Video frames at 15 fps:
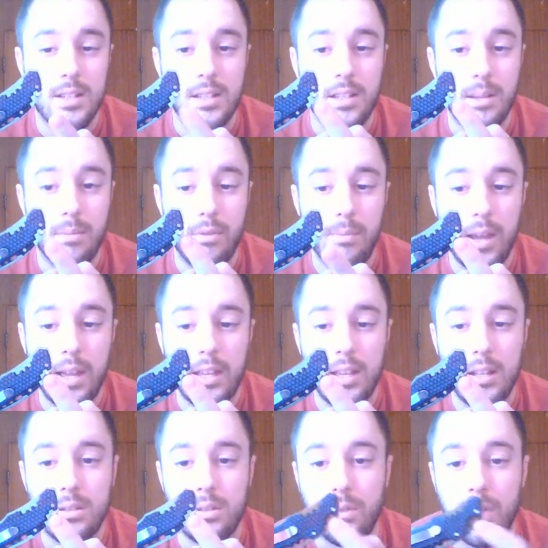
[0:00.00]
that some of them I
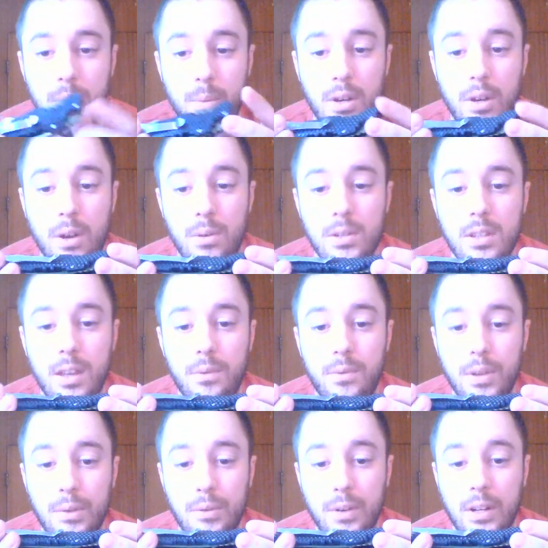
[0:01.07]
get, so if anyone knows that,
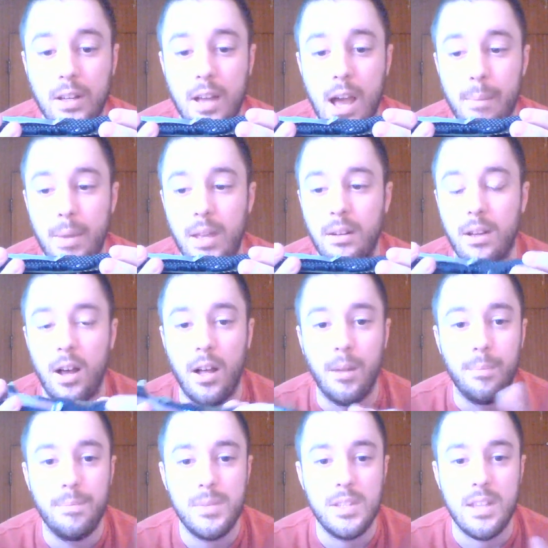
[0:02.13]
feel free to comment, all
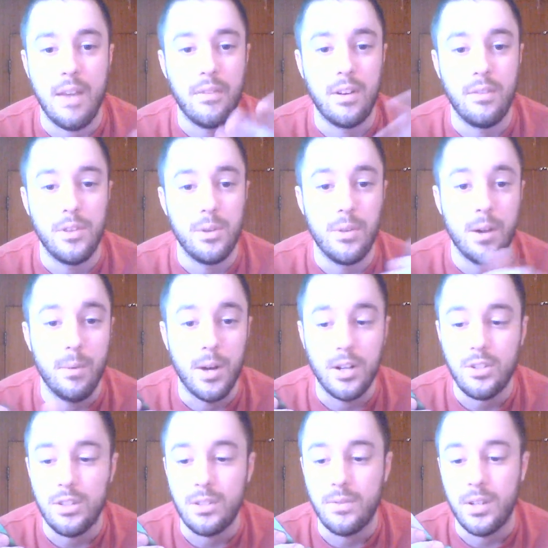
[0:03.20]
7 of you that watch
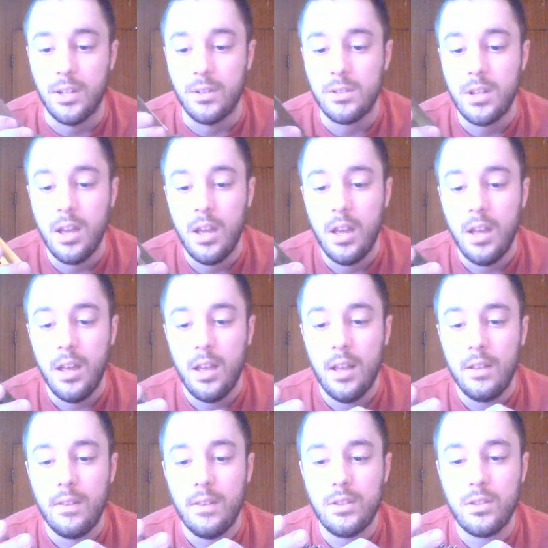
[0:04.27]
these videos.
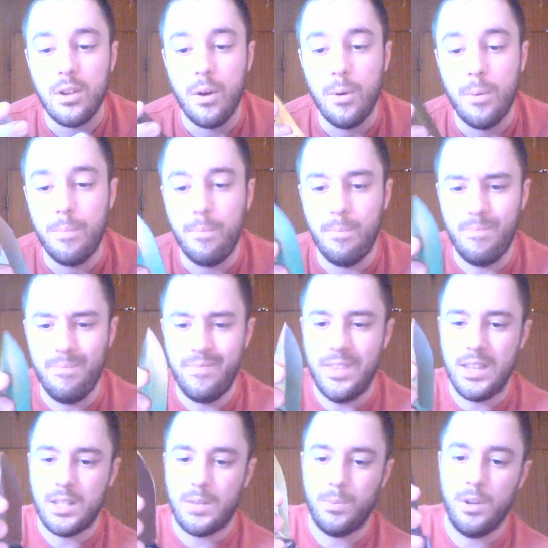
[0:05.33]
So
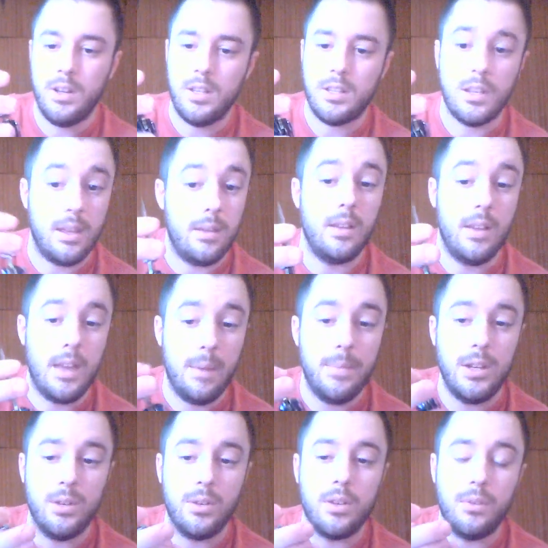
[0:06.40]
this one is, I
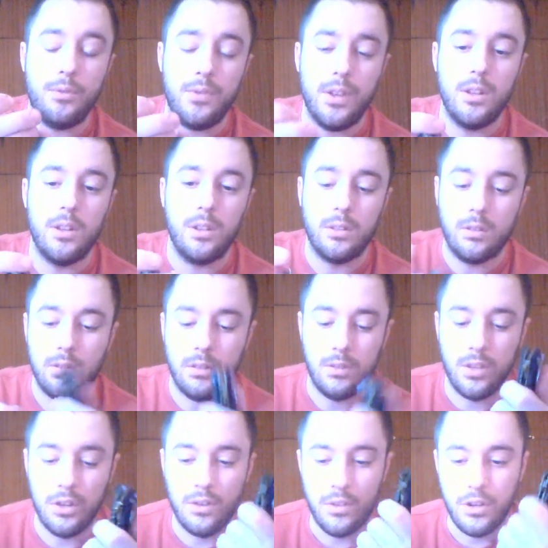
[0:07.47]
mean, you can feel
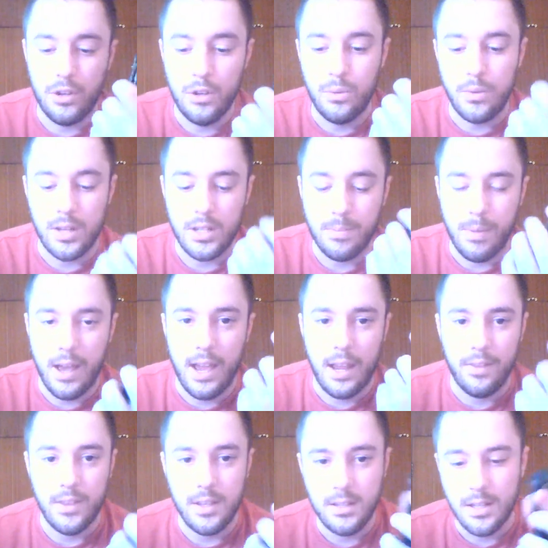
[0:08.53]
the newness
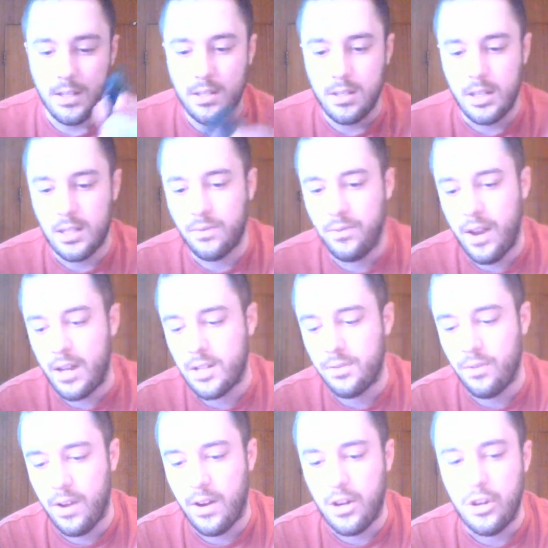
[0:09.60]
behind this. It's
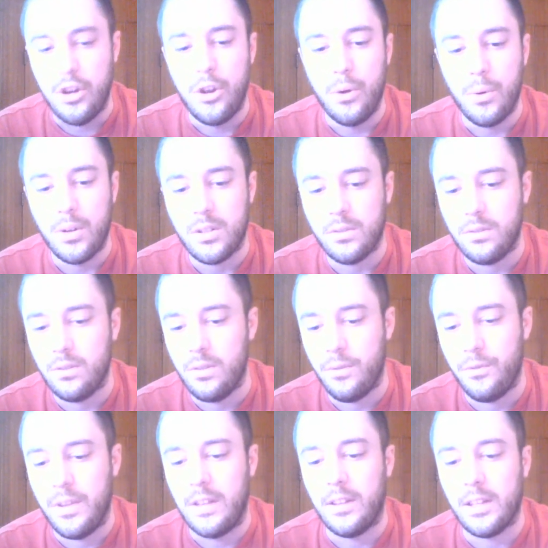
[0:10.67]
very new, it's
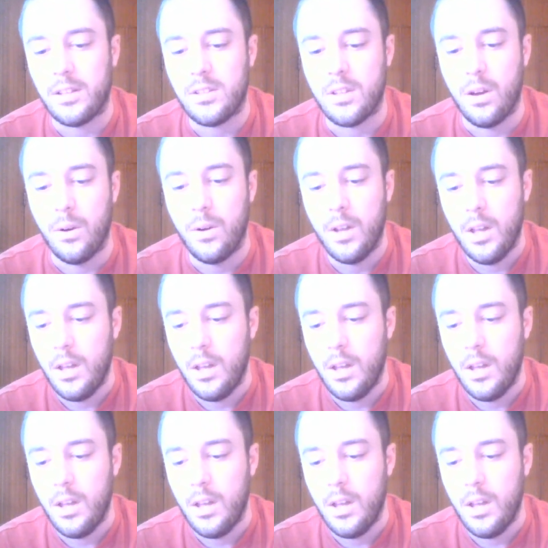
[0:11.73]
feeling, so